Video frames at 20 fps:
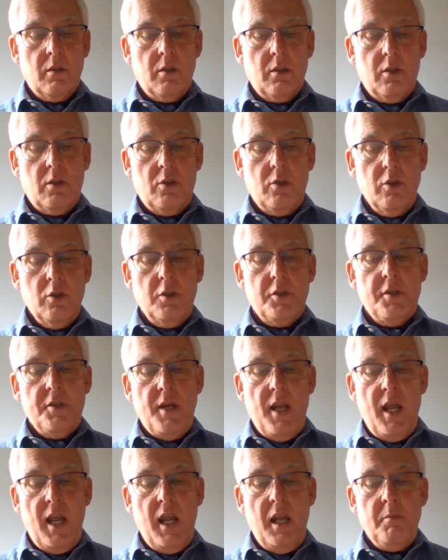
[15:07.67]
Good
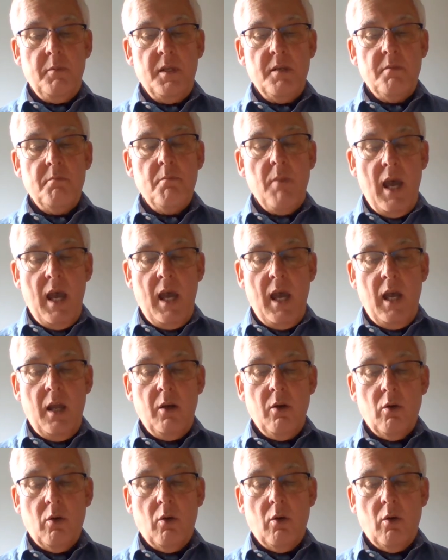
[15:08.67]
name in man